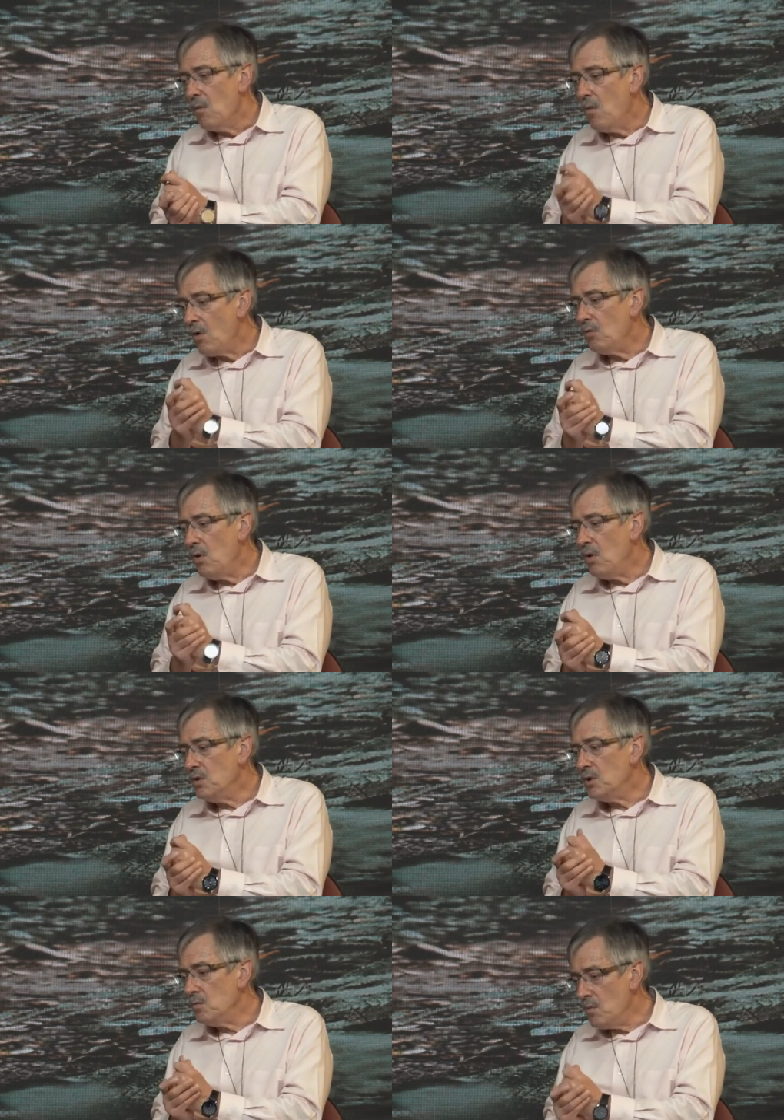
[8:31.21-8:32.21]
What
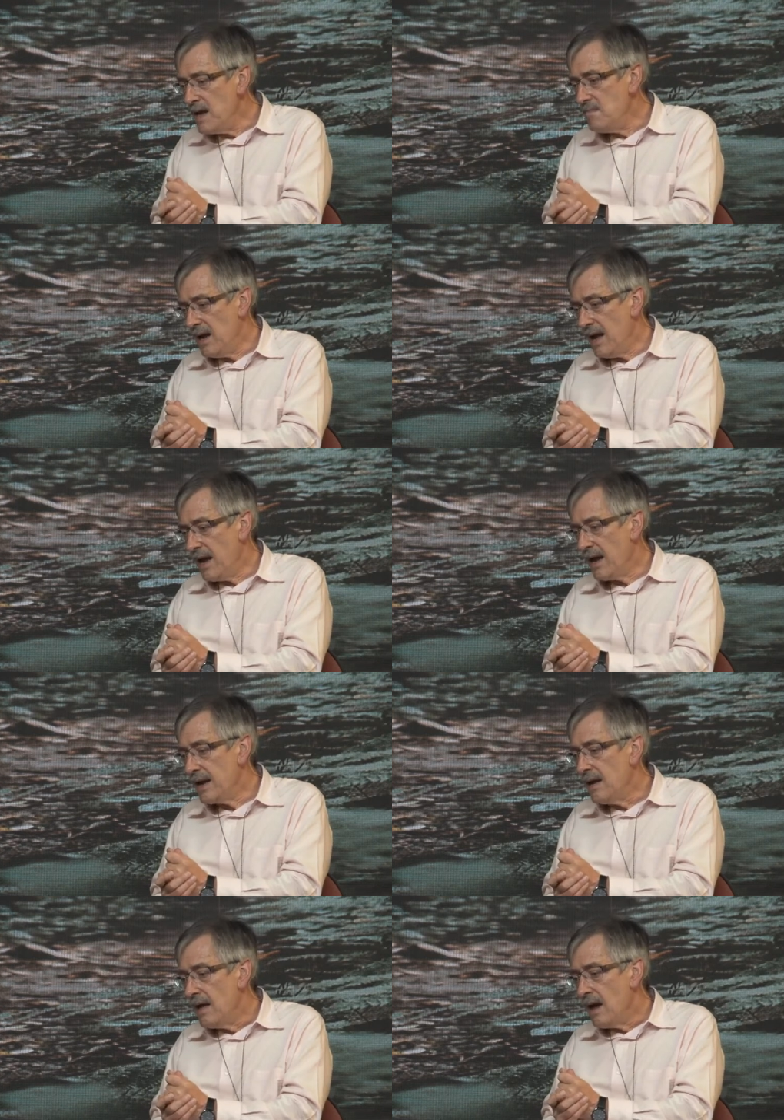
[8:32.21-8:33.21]
role can we
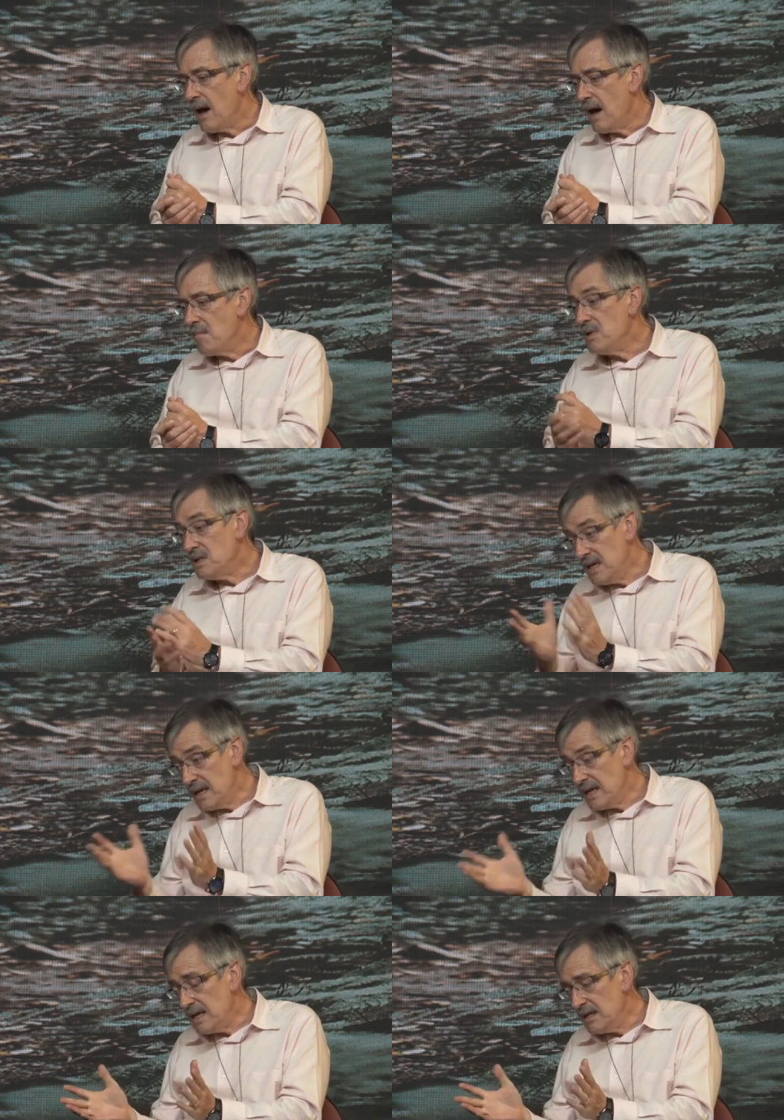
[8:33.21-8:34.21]
play,
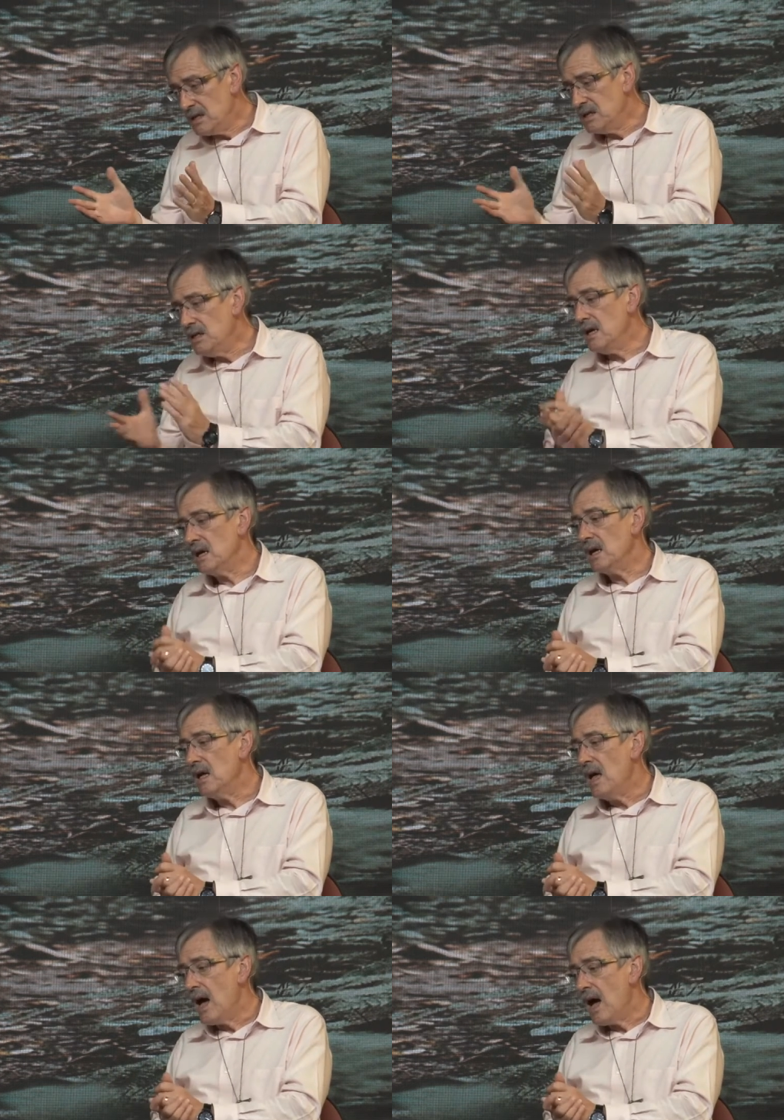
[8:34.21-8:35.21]
particularly this year,
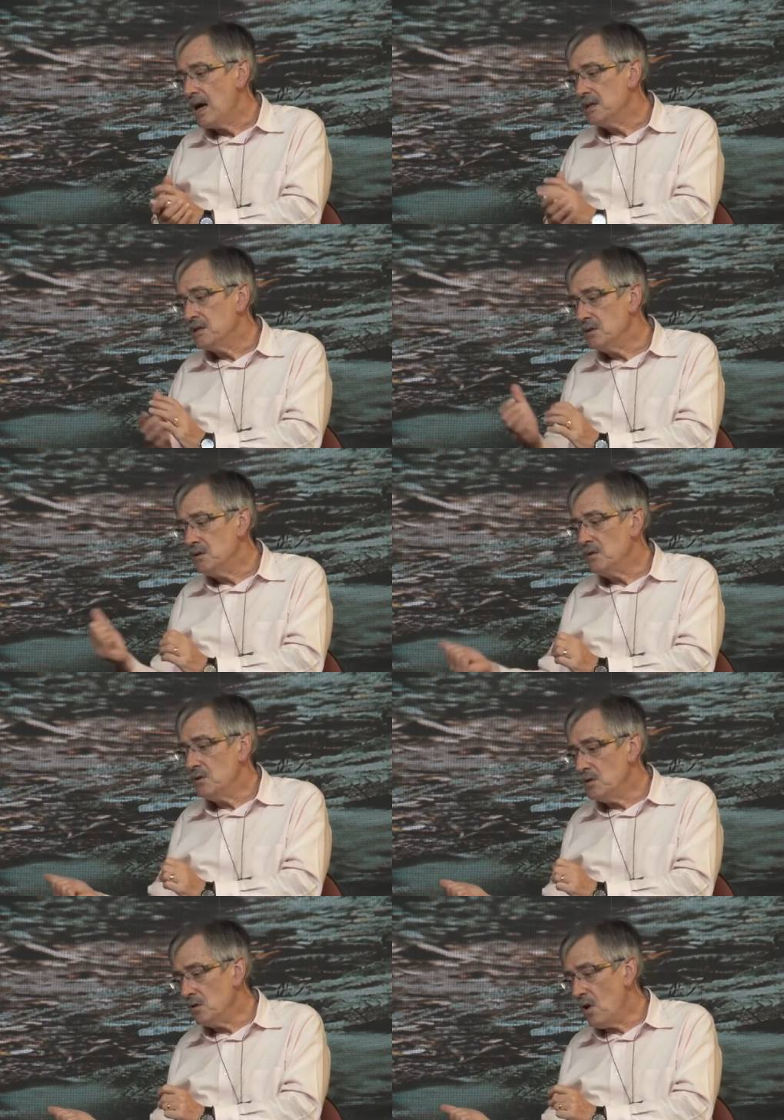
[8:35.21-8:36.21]
as you
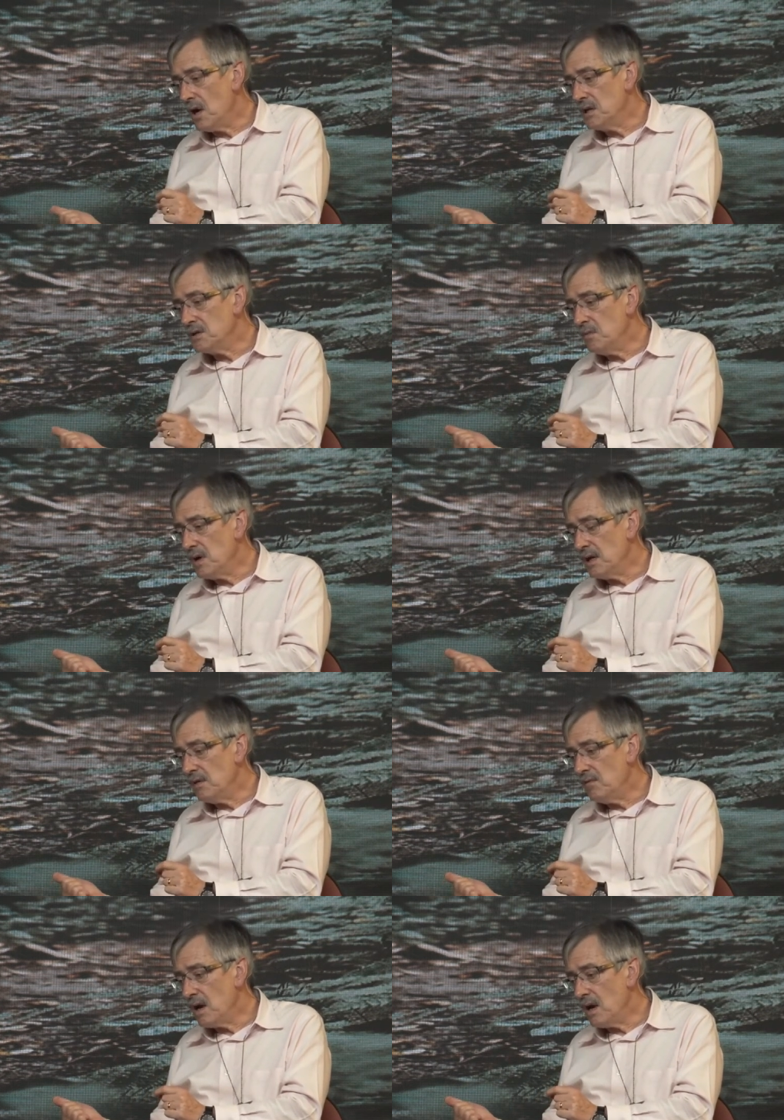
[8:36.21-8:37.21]
and your colleagues are
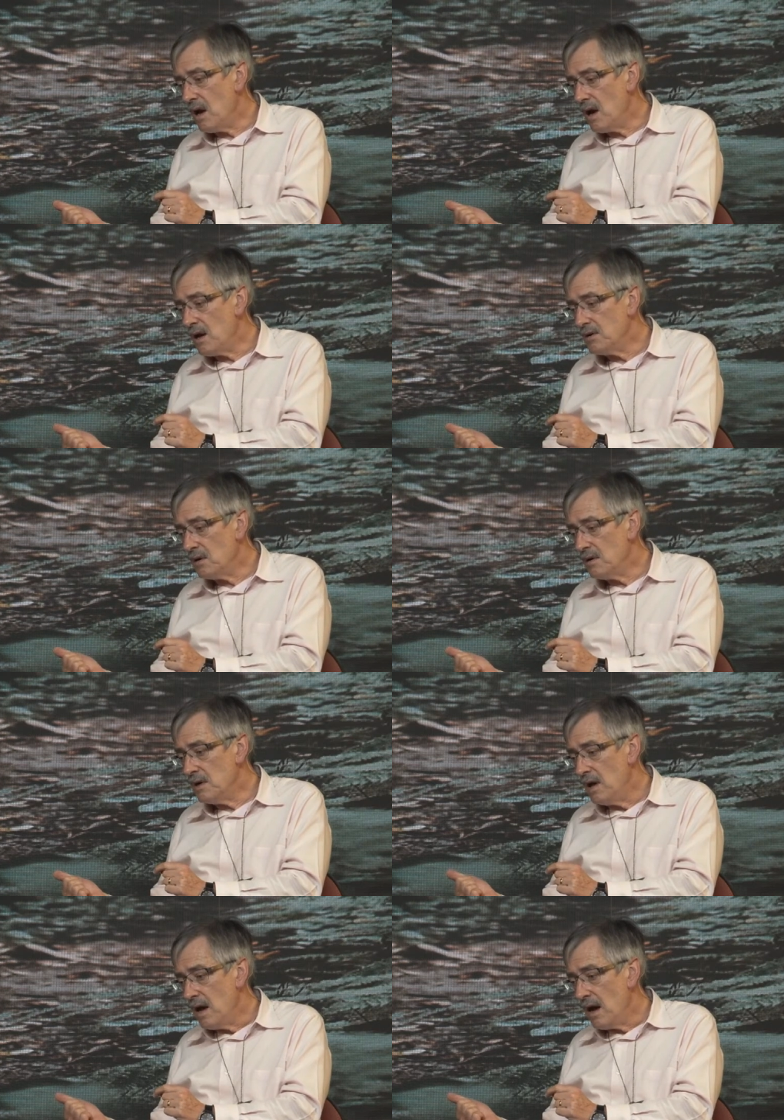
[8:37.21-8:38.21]
working very hard
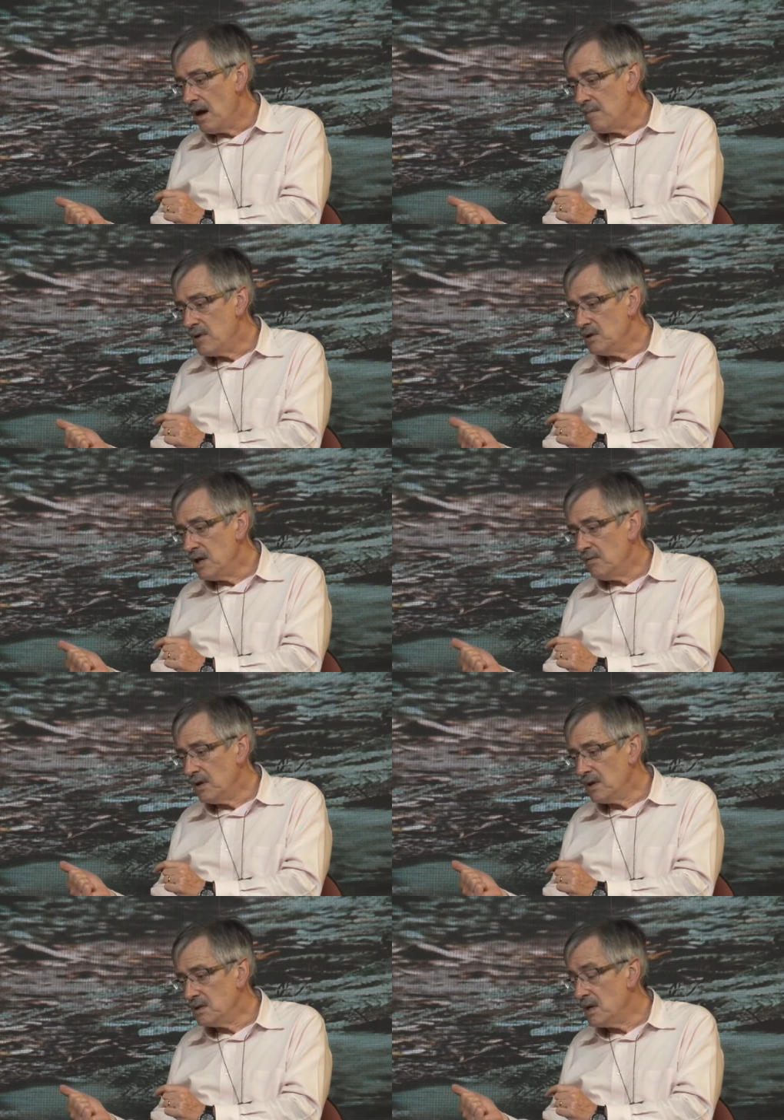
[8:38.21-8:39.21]
on
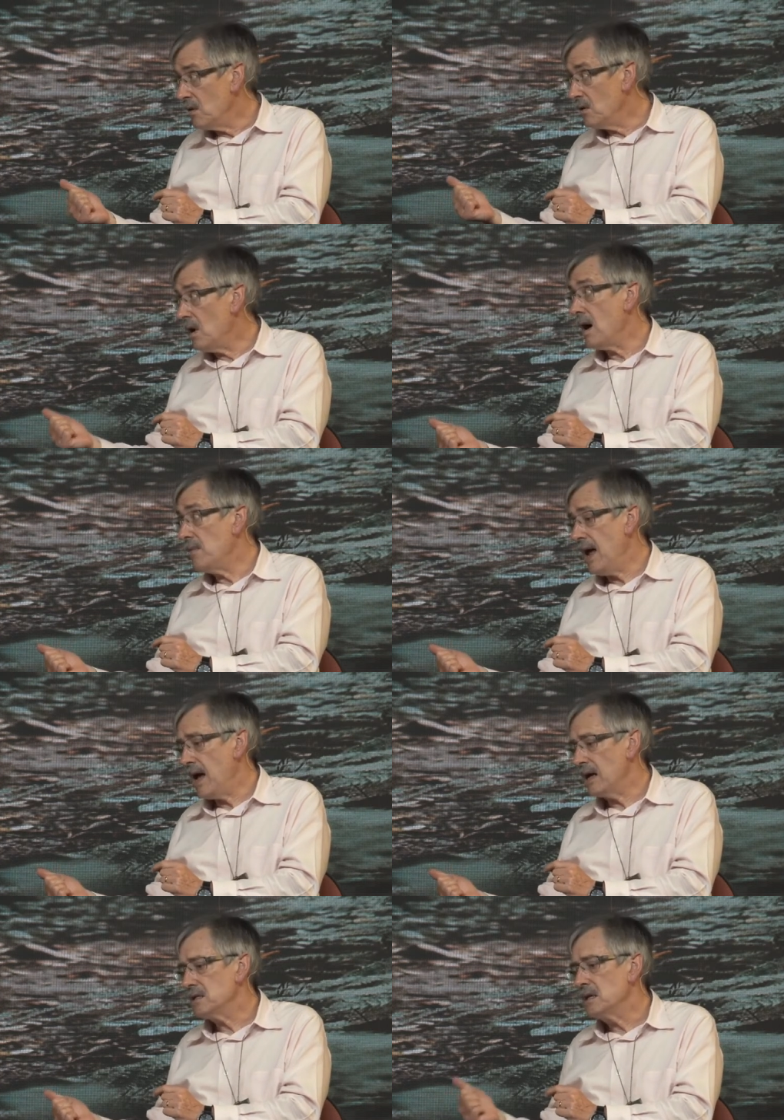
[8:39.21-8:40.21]
achieving a zero carbon
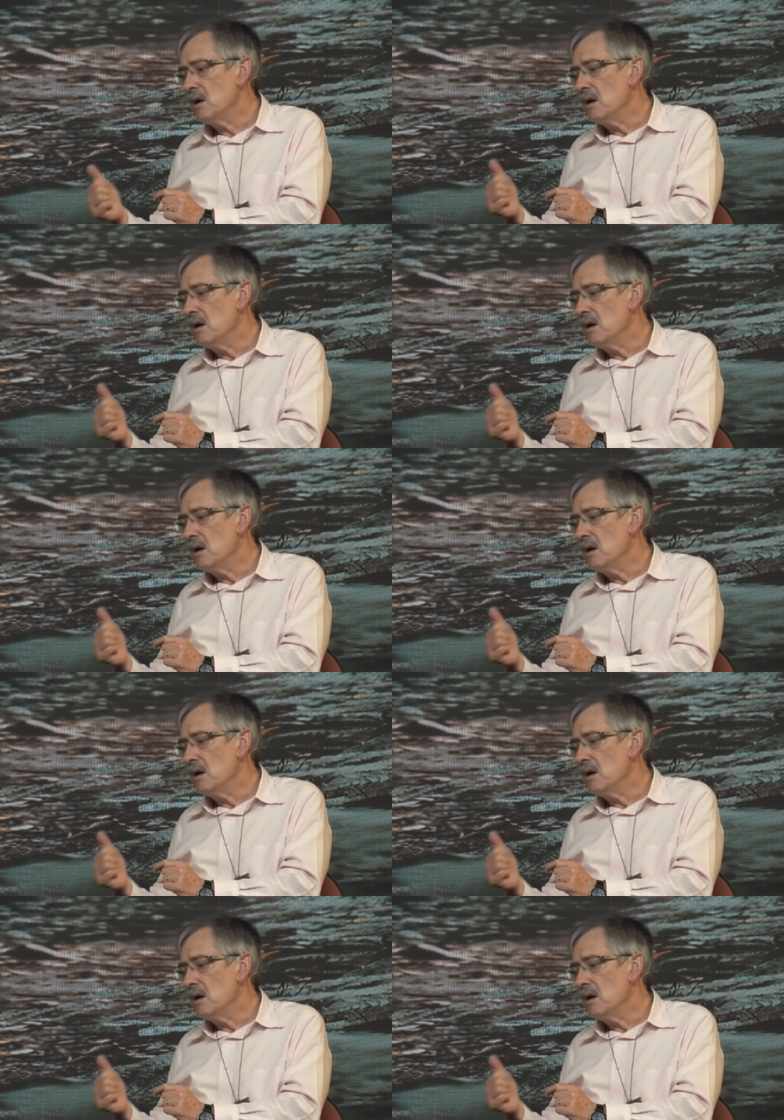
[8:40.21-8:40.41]
act?